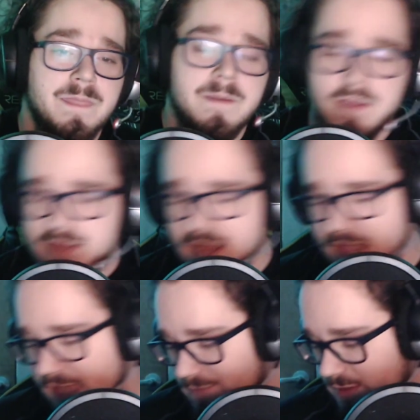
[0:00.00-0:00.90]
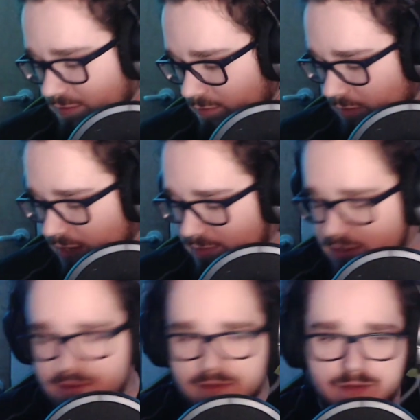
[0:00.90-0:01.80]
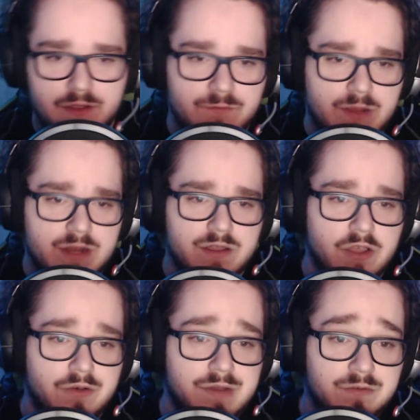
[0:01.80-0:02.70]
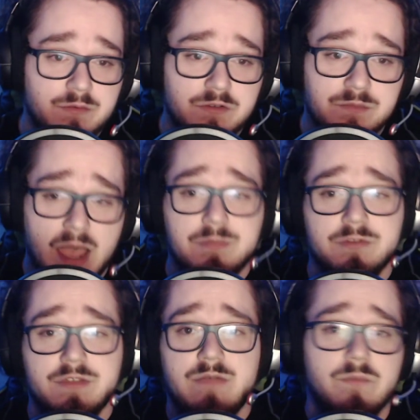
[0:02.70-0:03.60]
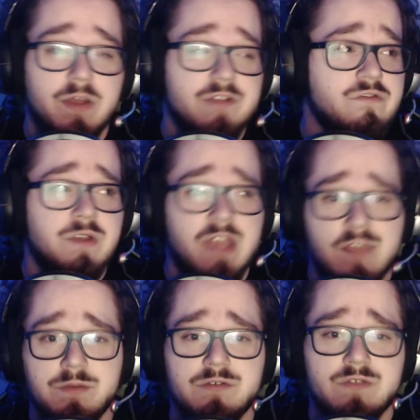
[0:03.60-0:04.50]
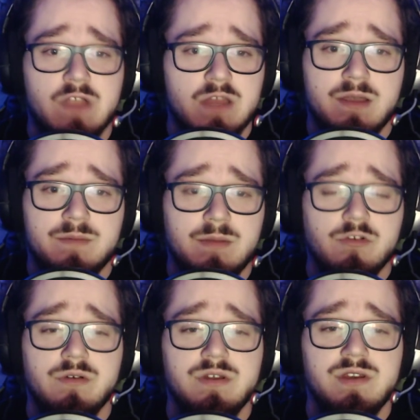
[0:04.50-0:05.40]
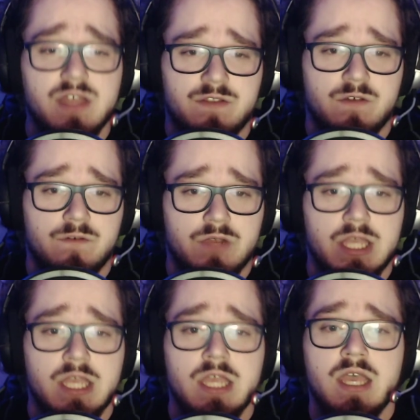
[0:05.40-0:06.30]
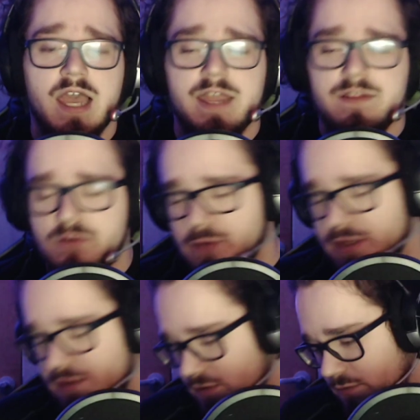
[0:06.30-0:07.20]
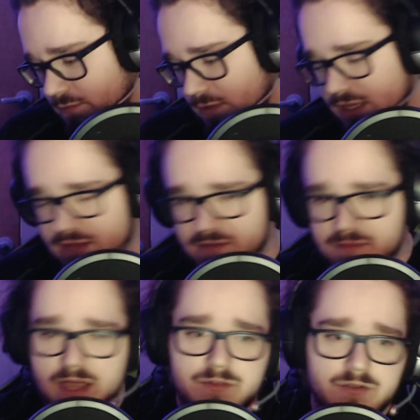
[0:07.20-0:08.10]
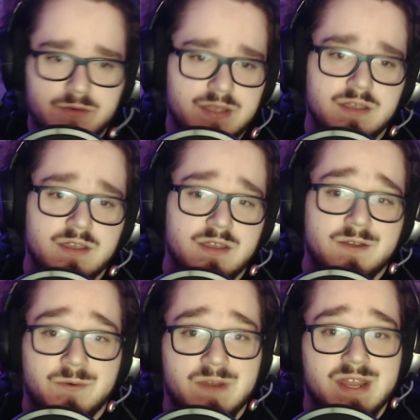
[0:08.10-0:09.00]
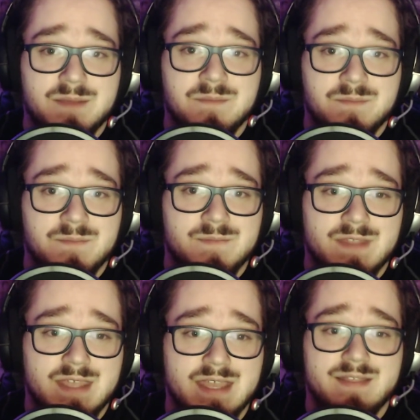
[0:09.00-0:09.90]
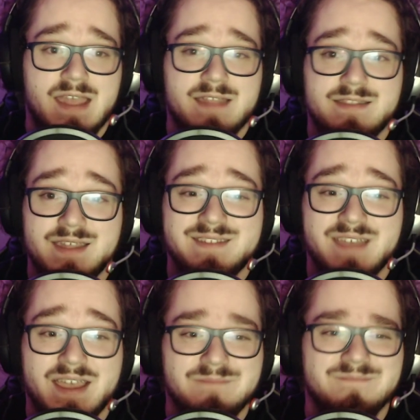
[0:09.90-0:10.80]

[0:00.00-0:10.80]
yeah, I have Monster Hunter Rise, got it all installed, ready to go. And it was the most popular game of March. It's the one everybody was talking about. People are going nuts over it. I do want to dedicate some time to it when I get that said time.